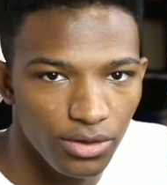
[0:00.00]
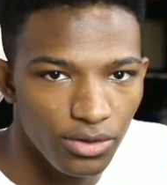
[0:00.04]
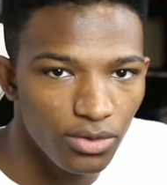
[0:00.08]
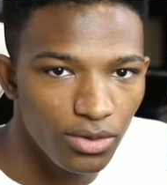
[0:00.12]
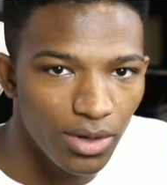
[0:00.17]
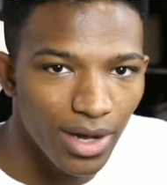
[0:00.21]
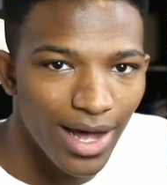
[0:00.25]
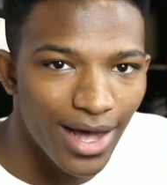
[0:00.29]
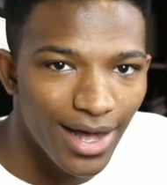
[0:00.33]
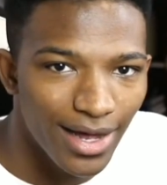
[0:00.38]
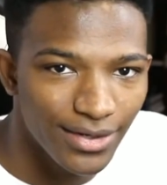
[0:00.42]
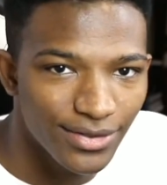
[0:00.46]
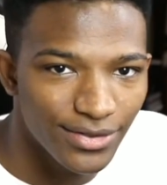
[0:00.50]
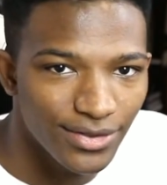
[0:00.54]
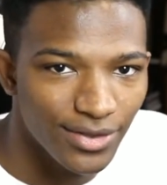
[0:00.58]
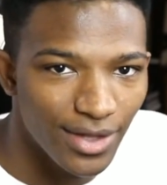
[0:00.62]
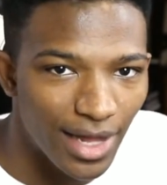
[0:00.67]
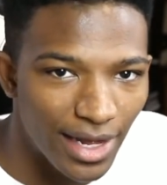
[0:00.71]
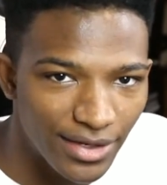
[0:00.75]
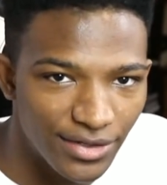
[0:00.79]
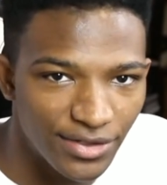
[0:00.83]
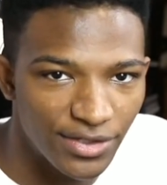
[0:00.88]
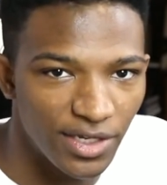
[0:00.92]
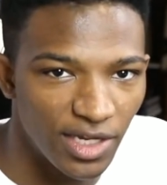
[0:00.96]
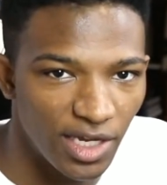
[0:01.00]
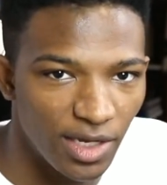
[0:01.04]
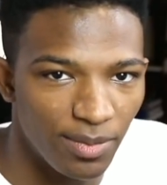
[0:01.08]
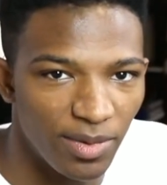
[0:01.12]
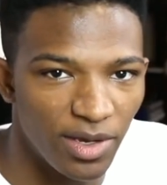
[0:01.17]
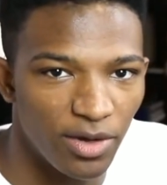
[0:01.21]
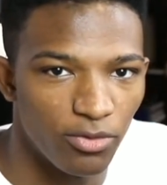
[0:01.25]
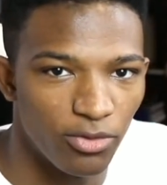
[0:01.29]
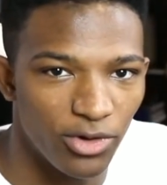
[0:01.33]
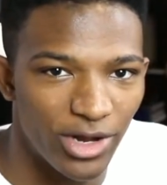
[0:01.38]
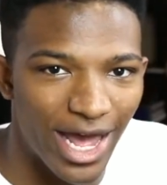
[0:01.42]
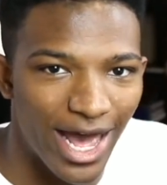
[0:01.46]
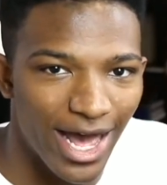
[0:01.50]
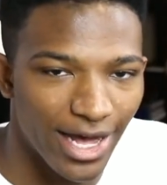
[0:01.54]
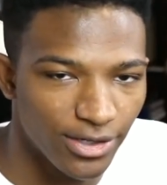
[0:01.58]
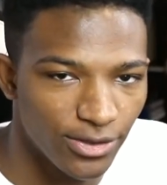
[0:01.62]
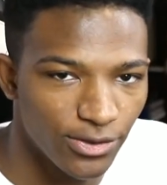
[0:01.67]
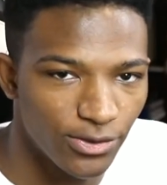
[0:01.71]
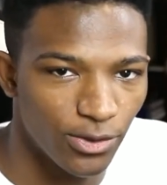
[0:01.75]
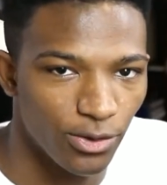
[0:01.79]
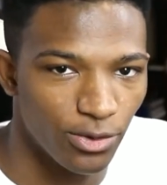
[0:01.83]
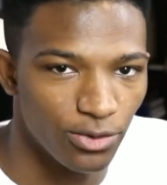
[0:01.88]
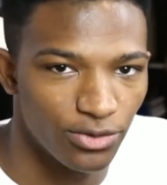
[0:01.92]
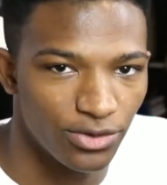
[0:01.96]
You guys like seeing me react
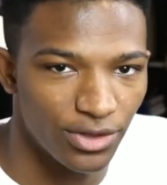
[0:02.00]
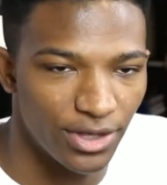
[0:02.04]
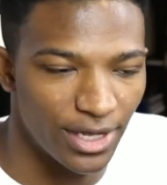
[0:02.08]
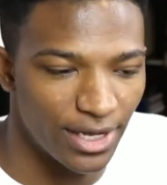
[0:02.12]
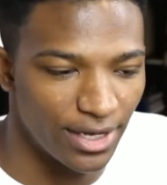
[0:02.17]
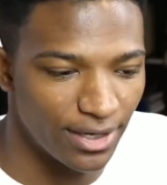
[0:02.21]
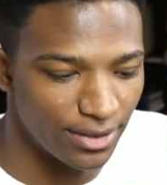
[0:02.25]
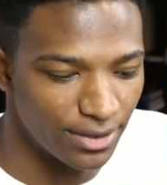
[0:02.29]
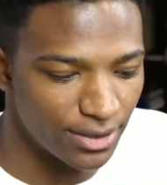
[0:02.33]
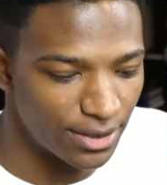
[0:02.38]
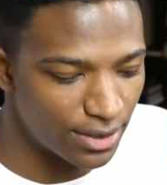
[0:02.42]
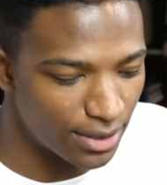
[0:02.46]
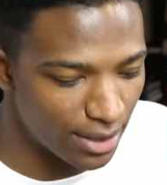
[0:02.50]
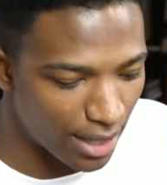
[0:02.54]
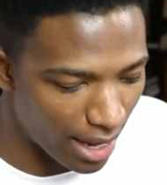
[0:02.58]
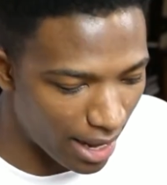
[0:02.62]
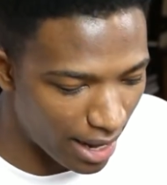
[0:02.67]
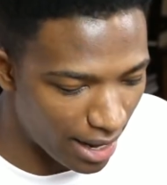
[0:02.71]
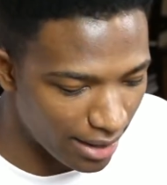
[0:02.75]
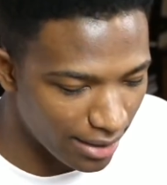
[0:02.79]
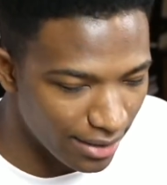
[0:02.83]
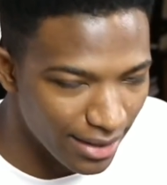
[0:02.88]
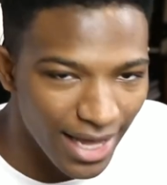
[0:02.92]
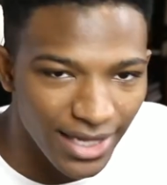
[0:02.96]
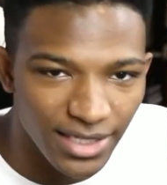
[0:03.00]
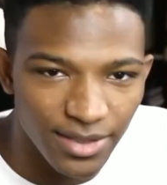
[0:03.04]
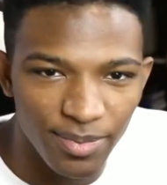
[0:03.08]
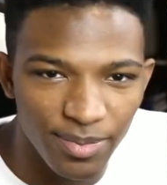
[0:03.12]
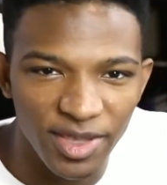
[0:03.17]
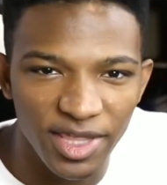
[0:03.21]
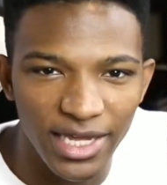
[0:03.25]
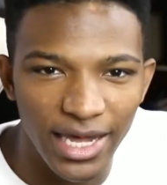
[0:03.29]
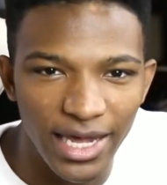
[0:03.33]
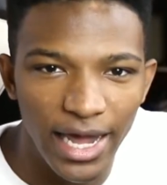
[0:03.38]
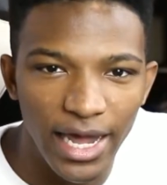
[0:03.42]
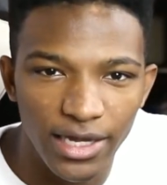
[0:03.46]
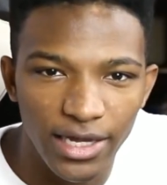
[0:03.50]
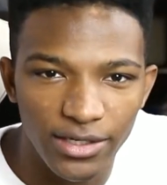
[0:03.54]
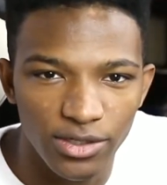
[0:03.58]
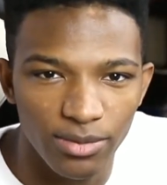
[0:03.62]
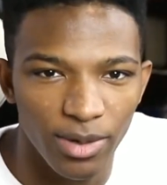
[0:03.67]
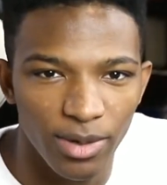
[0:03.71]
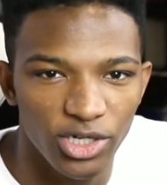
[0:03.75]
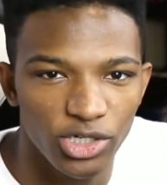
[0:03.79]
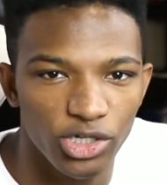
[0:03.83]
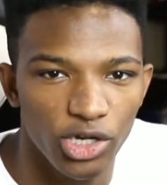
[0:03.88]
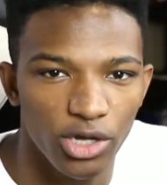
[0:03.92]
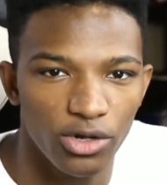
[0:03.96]
to certain things, and that's been the case on
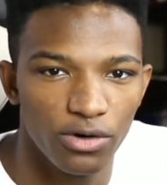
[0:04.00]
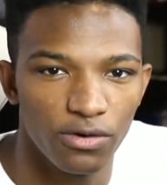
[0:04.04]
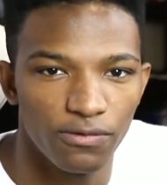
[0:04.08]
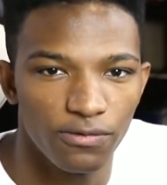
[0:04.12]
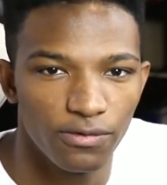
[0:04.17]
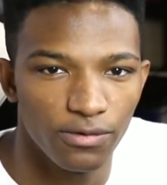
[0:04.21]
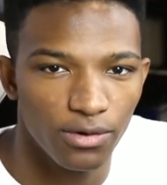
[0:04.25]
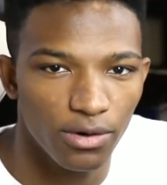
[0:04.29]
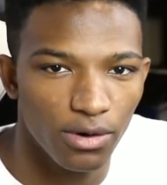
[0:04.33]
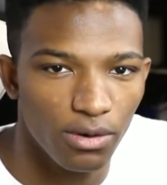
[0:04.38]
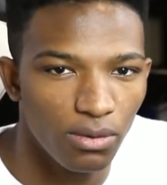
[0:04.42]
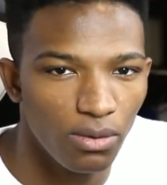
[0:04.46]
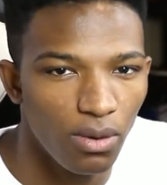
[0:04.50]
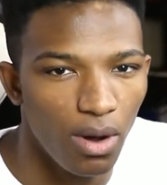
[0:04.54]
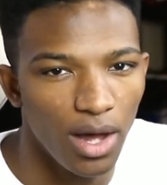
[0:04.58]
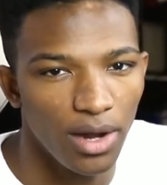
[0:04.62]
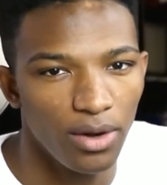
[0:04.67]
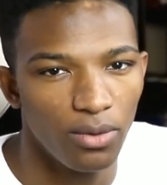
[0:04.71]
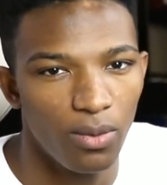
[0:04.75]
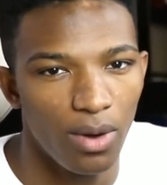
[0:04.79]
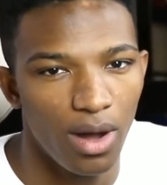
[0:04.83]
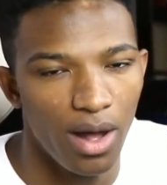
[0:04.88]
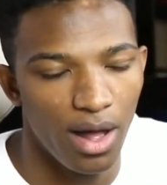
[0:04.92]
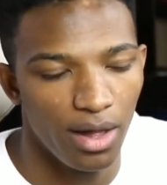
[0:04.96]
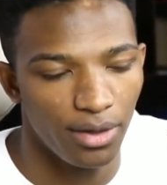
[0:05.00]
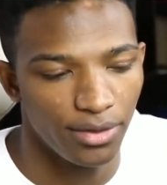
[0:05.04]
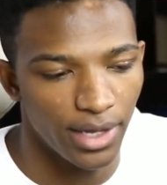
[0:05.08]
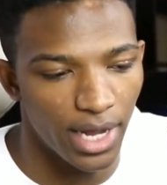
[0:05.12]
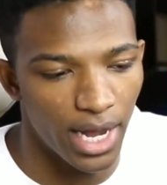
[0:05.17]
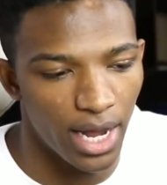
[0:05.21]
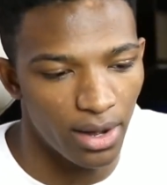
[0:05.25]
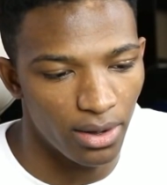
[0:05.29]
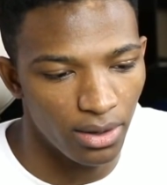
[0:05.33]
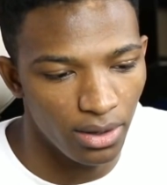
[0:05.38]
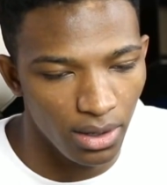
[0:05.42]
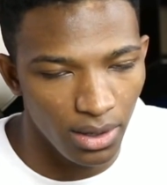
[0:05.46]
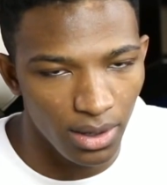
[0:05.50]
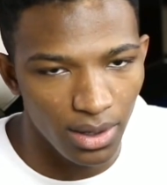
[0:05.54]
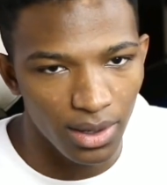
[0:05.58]
my channel for quite a while now.